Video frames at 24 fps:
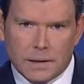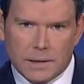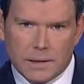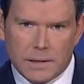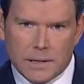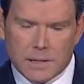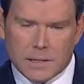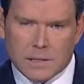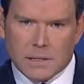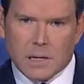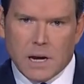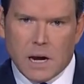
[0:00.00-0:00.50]

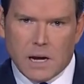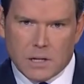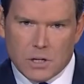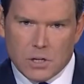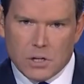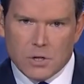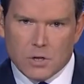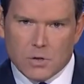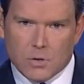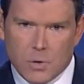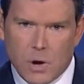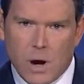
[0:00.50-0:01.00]
this cut
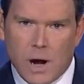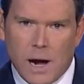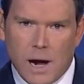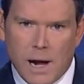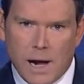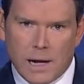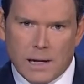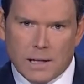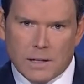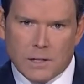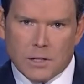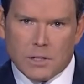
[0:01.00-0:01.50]
and
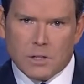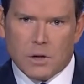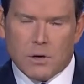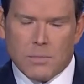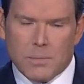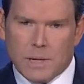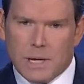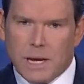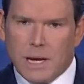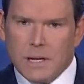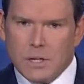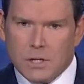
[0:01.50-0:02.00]
dry
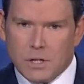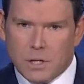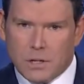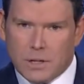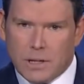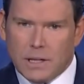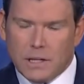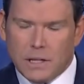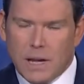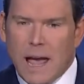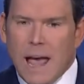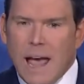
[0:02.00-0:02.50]

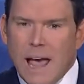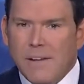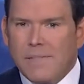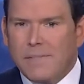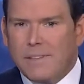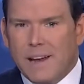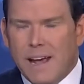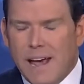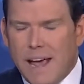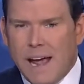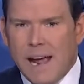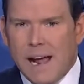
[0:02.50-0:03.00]
determination that you
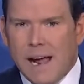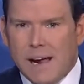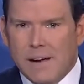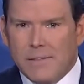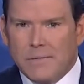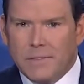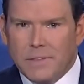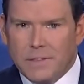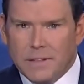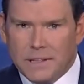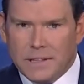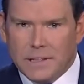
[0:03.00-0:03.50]
have to
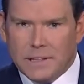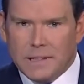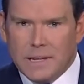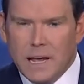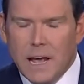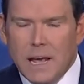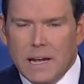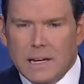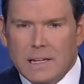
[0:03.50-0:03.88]
have the